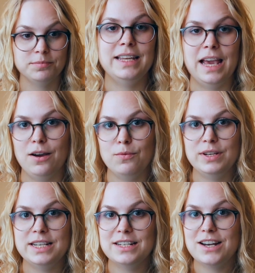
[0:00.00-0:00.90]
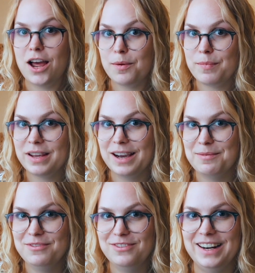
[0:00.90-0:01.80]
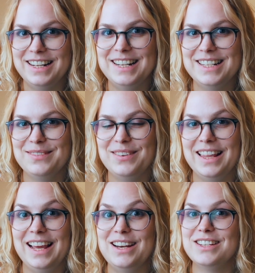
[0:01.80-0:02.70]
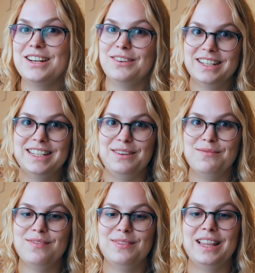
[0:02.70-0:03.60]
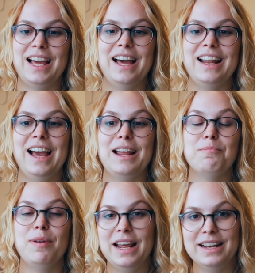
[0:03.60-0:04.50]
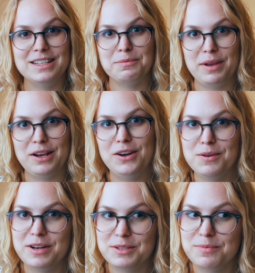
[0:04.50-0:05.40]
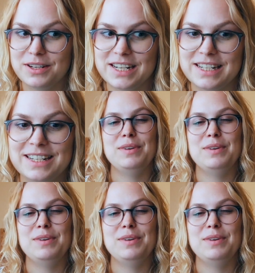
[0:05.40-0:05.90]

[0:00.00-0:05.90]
Yeah, we did not become friends with the engineering team that had planned this big automation project.